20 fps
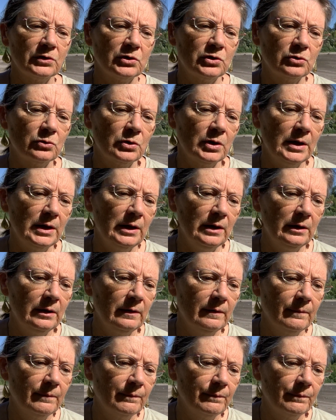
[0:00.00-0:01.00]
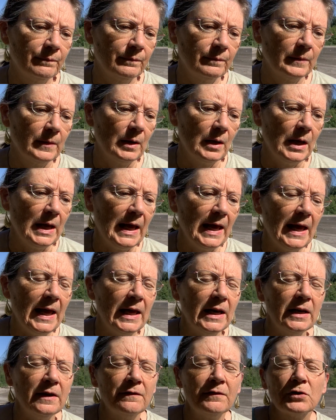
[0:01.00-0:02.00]
story.
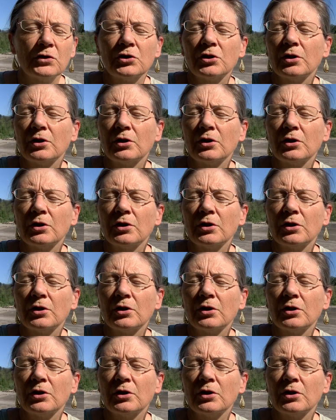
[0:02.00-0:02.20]
And if there's